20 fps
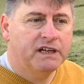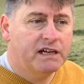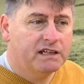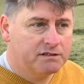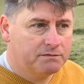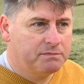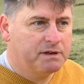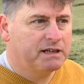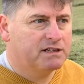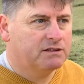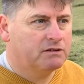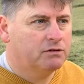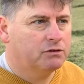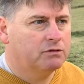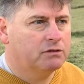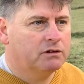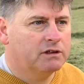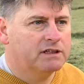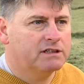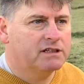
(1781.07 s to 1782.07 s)
It's been a
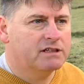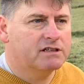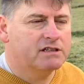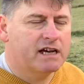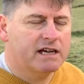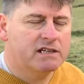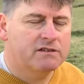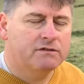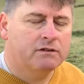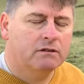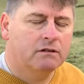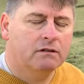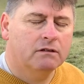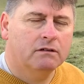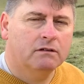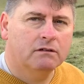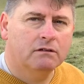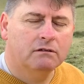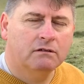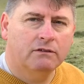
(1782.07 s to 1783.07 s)
totally successful
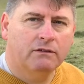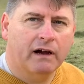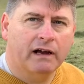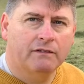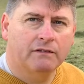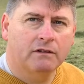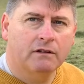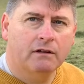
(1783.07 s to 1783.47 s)
revival.